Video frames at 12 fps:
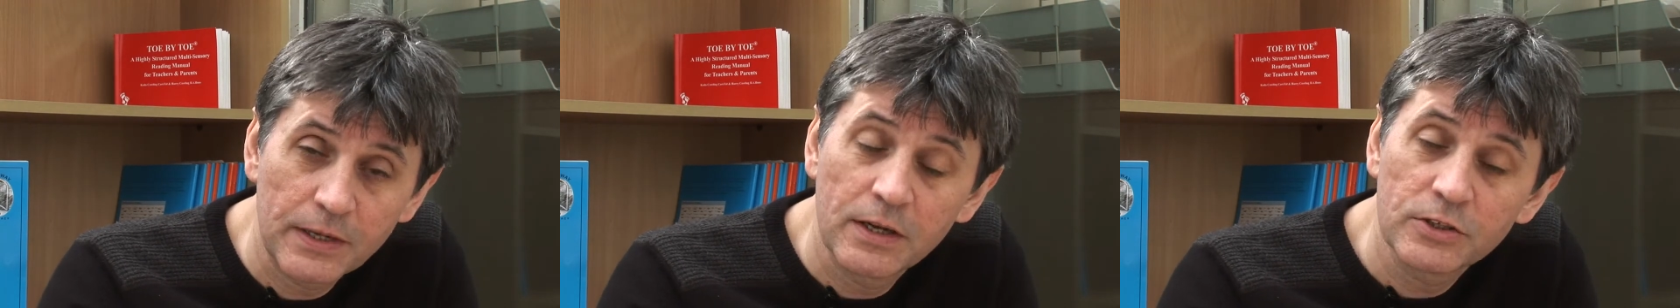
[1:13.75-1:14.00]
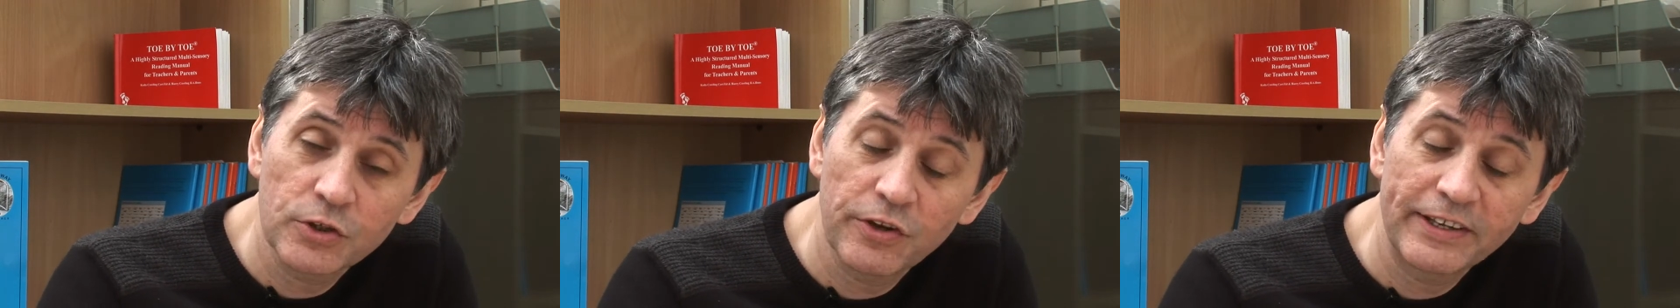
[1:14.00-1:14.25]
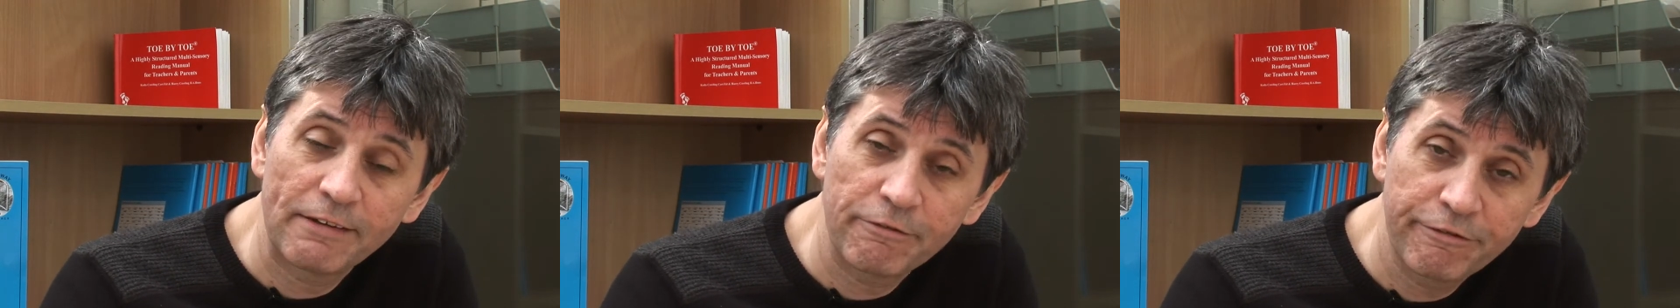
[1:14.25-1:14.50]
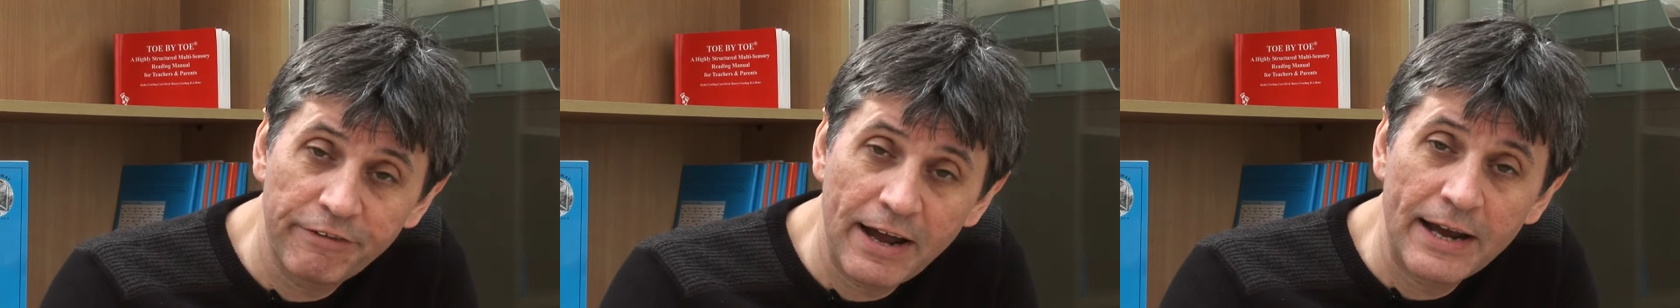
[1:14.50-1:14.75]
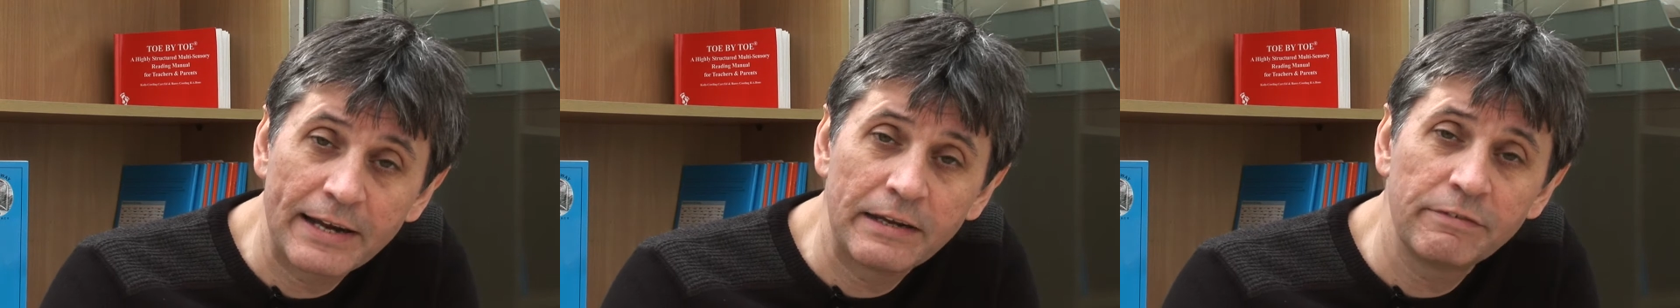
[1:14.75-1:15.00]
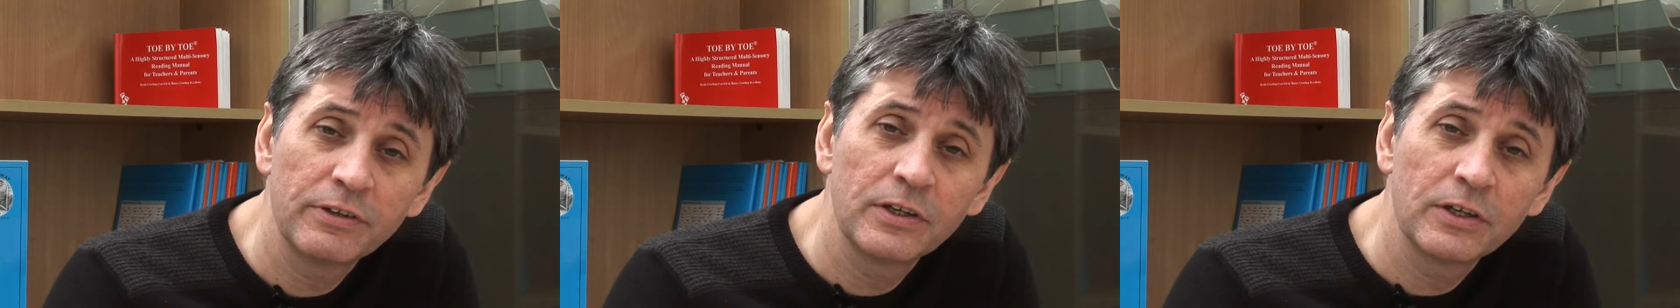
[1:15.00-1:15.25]
So they get five
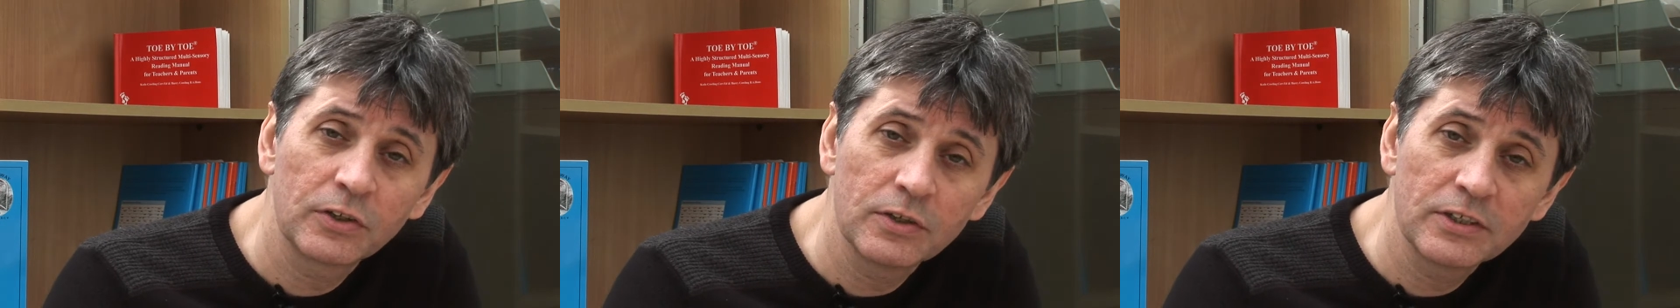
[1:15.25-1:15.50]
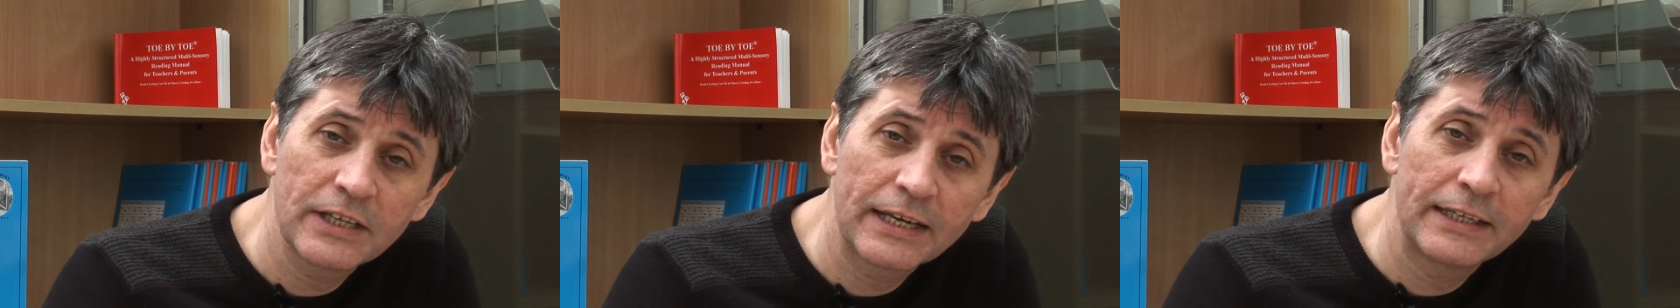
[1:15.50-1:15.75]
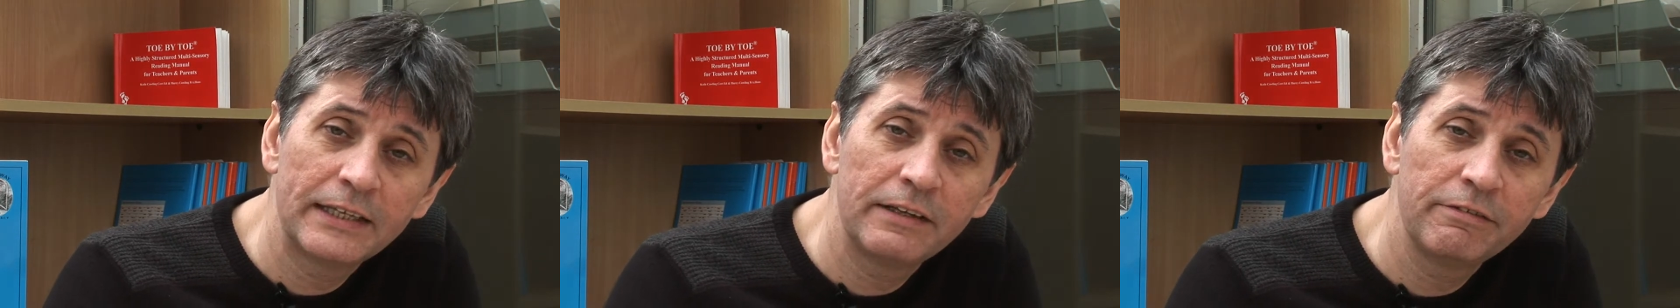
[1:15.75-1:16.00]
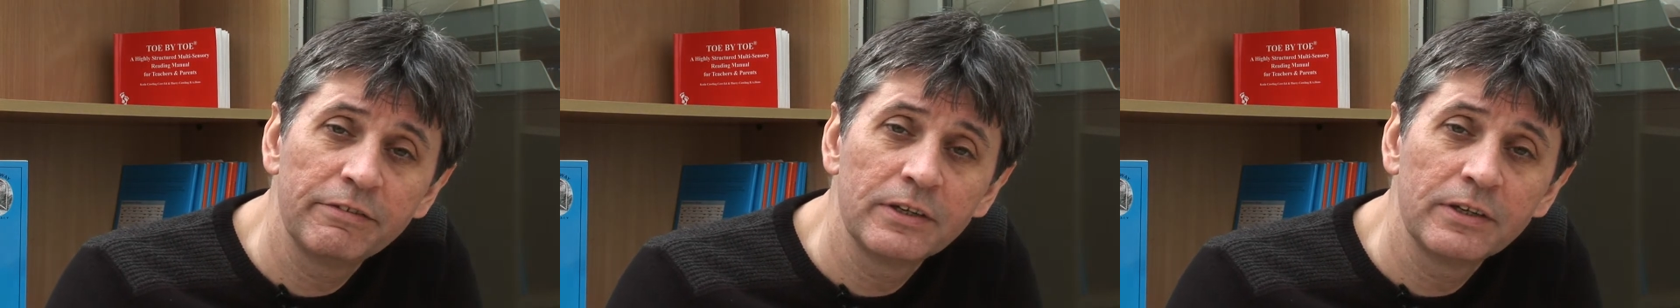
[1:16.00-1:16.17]
consecutive